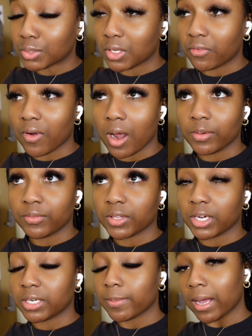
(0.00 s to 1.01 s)
So far we've
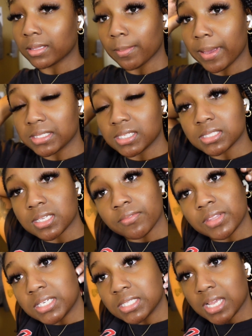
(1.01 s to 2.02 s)
learned about the basics of
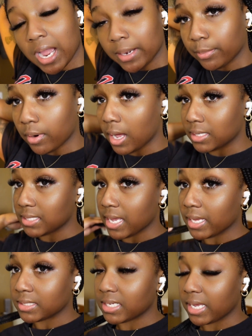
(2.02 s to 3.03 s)
the design
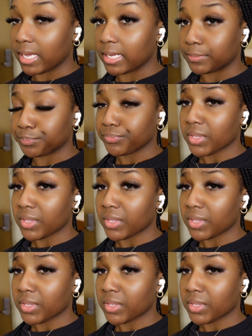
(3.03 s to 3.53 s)
process, and